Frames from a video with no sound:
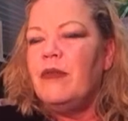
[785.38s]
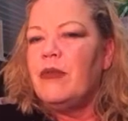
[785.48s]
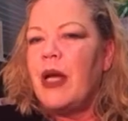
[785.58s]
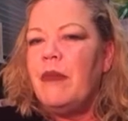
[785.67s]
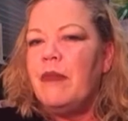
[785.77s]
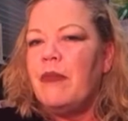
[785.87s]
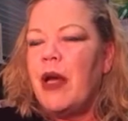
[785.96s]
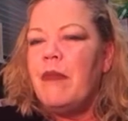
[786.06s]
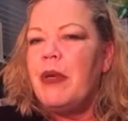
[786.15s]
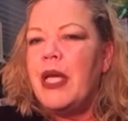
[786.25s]

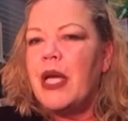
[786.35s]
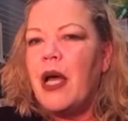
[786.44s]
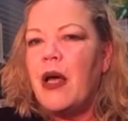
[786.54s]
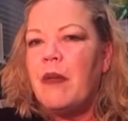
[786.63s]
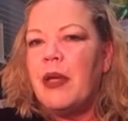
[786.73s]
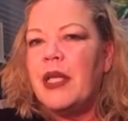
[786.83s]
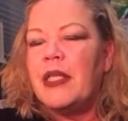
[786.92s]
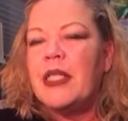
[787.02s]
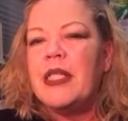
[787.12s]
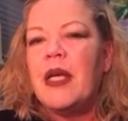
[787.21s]
write me a comment
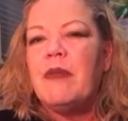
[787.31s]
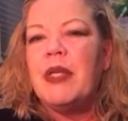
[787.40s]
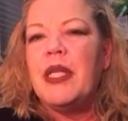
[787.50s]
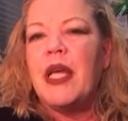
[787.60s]
and tell me